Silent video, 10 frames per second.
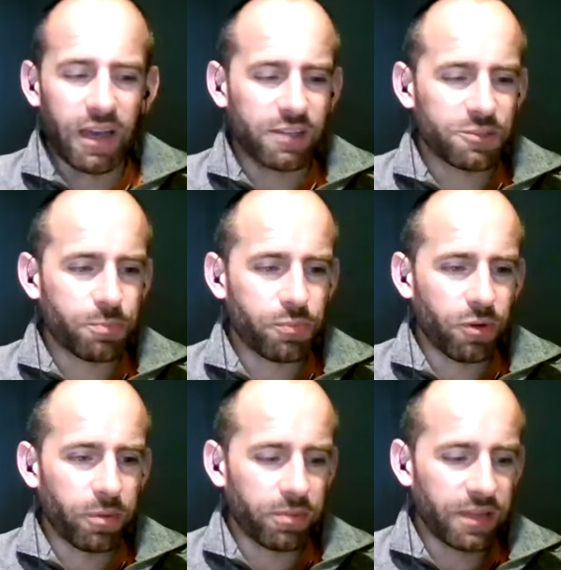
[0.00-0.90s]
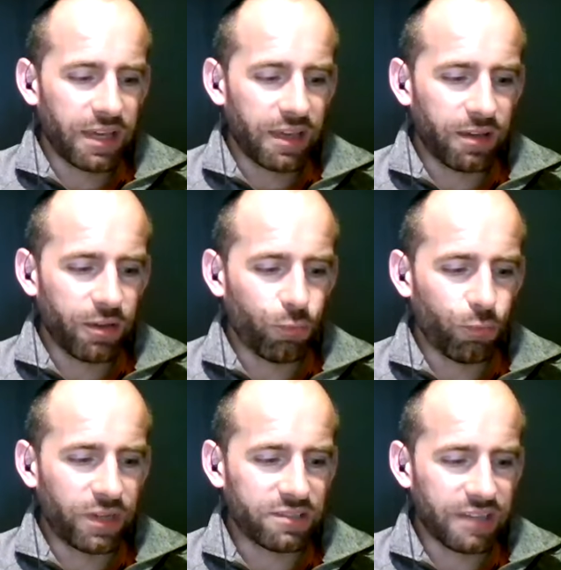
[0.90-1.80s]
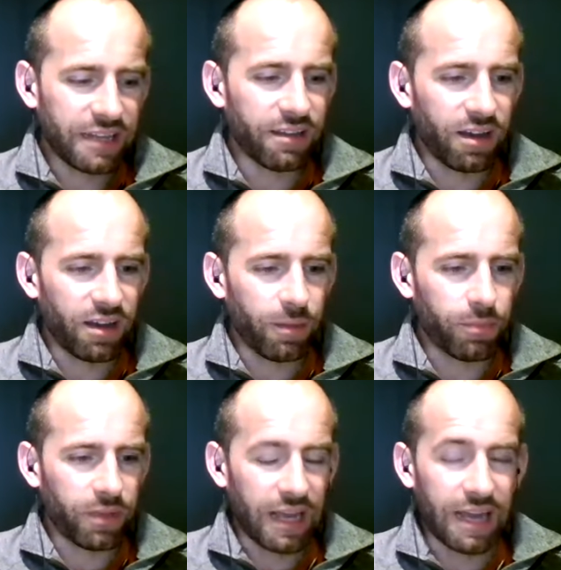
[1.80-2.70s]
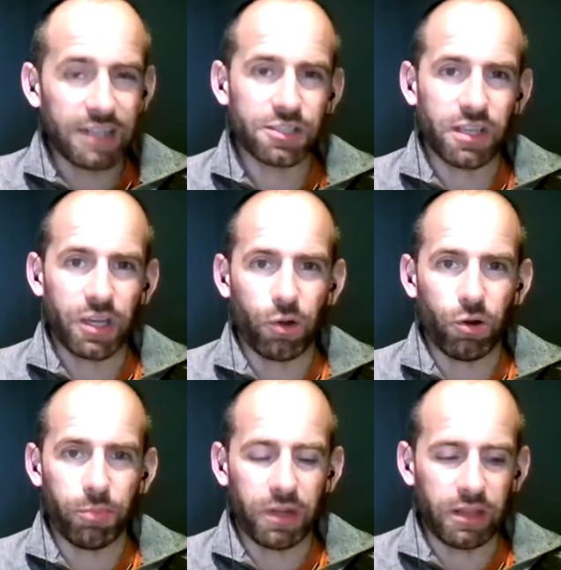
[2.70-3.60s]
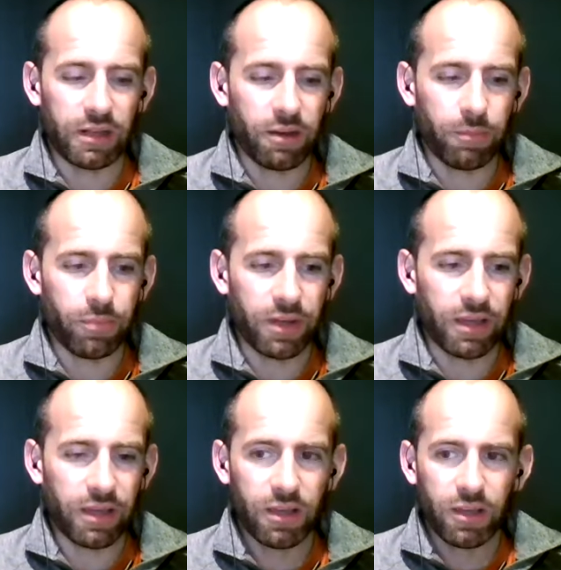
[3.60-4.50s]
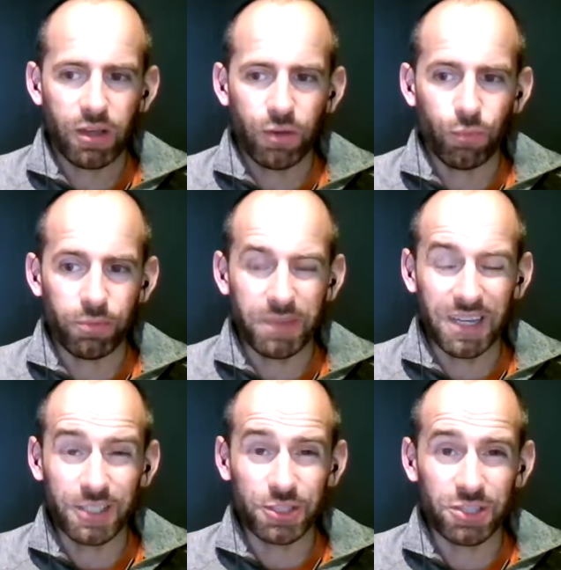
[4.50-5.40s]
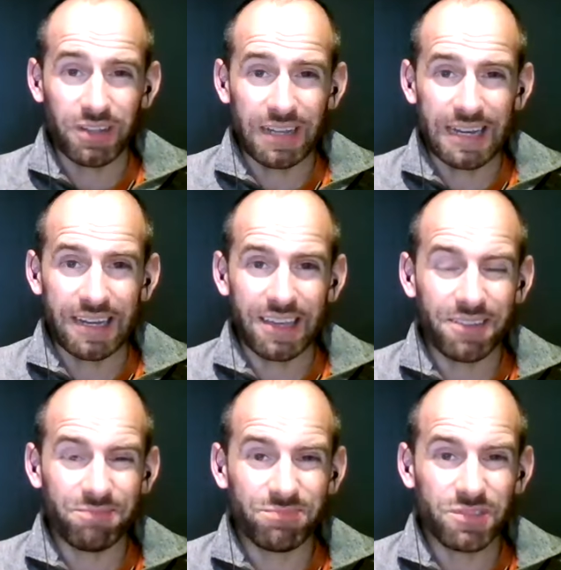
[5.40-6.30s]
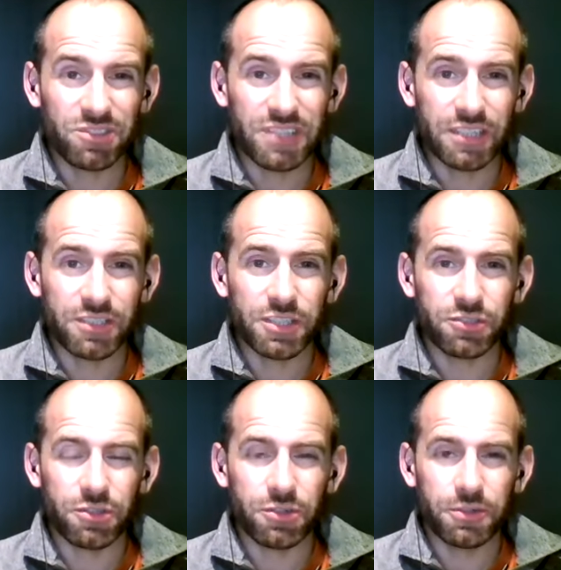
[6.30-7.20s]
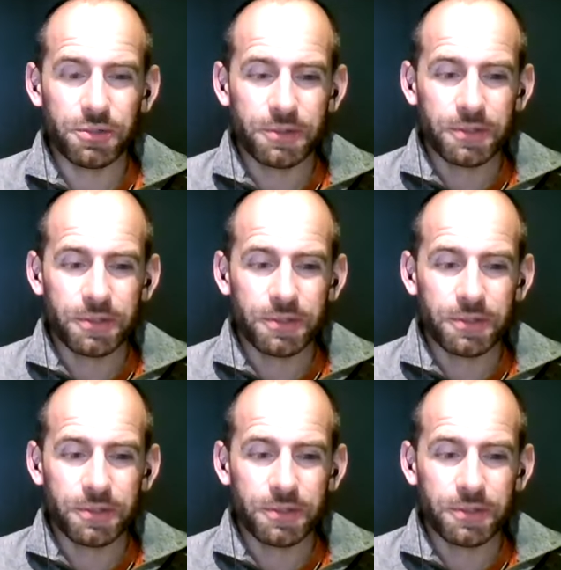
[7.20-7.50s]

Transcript: It's probably, we set it up, like actually incorporated the company would be July 6 years ago.